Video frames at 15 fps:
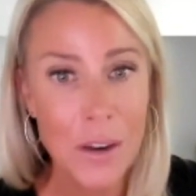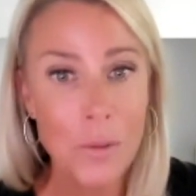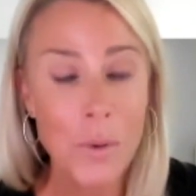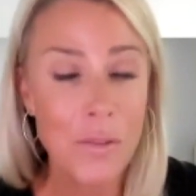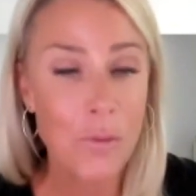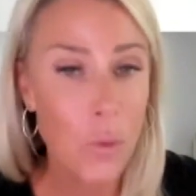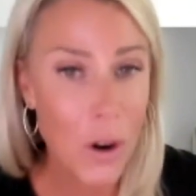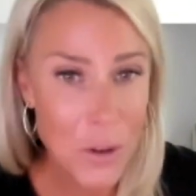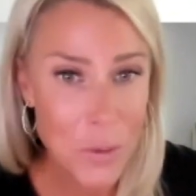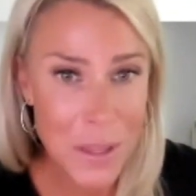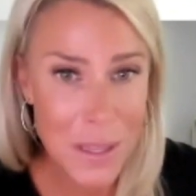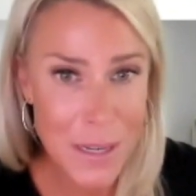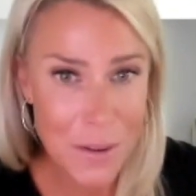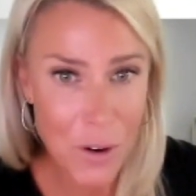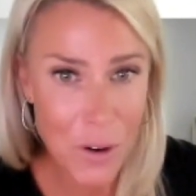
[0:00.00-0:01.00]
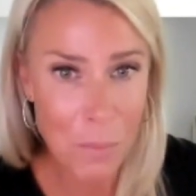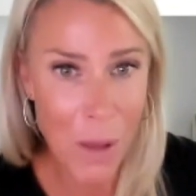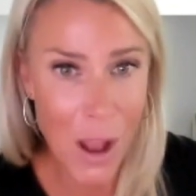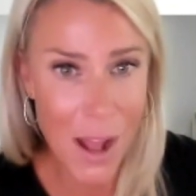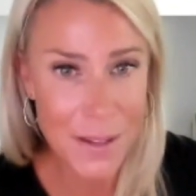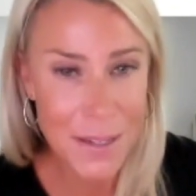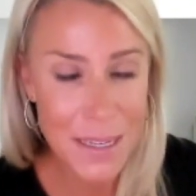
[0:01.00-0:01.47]
We've worked with different
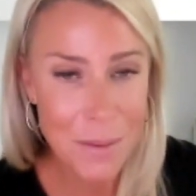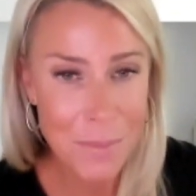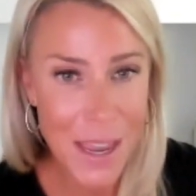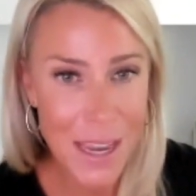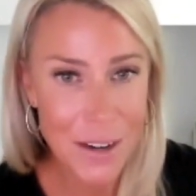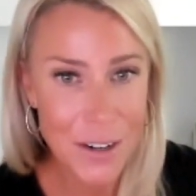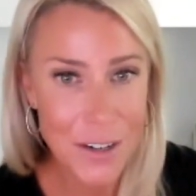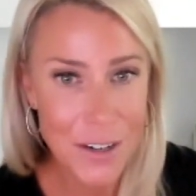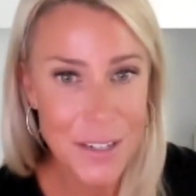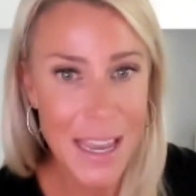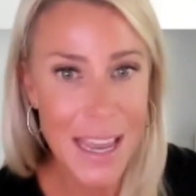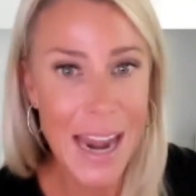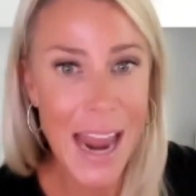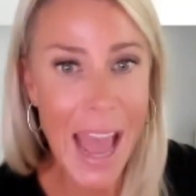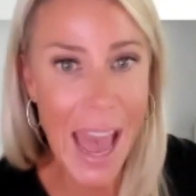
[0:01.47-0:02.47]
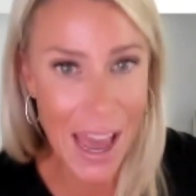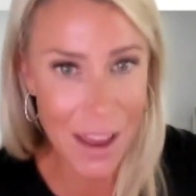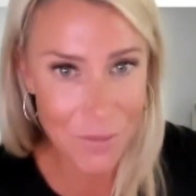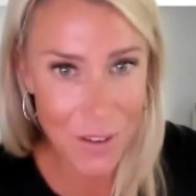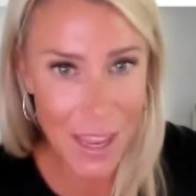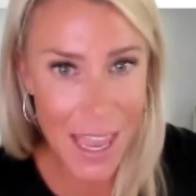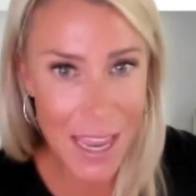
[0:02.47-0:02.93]
policymakers and
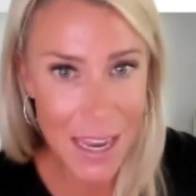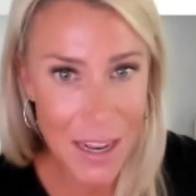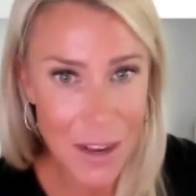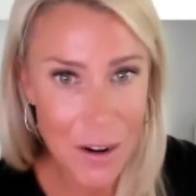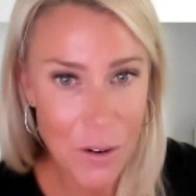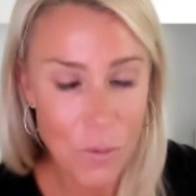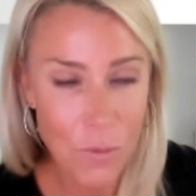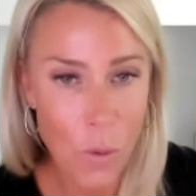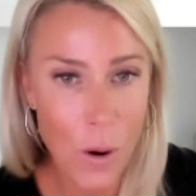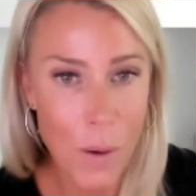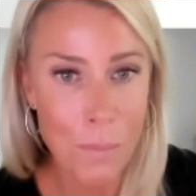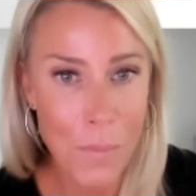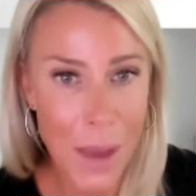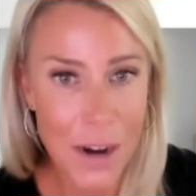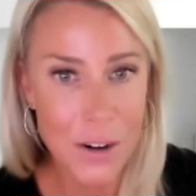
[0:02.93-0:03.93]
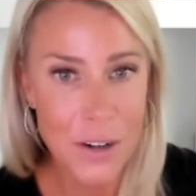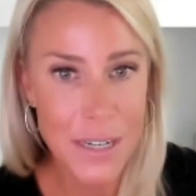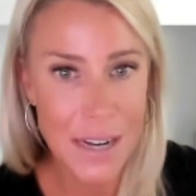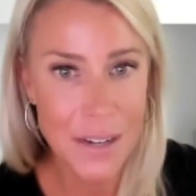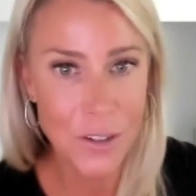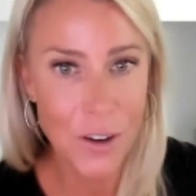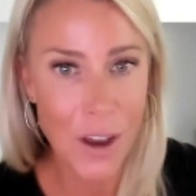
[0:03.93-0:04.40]
advocated for better
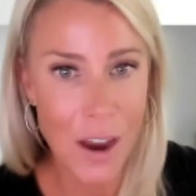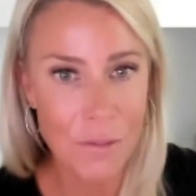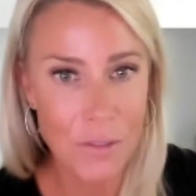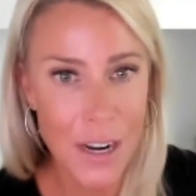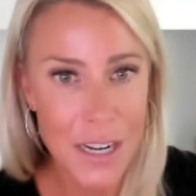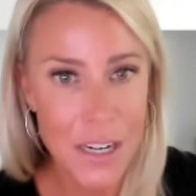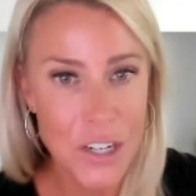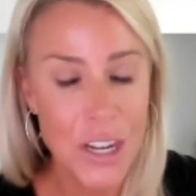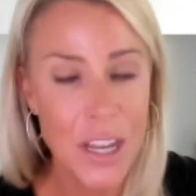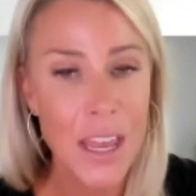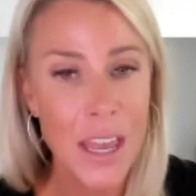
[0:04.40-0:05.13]
dental coverage,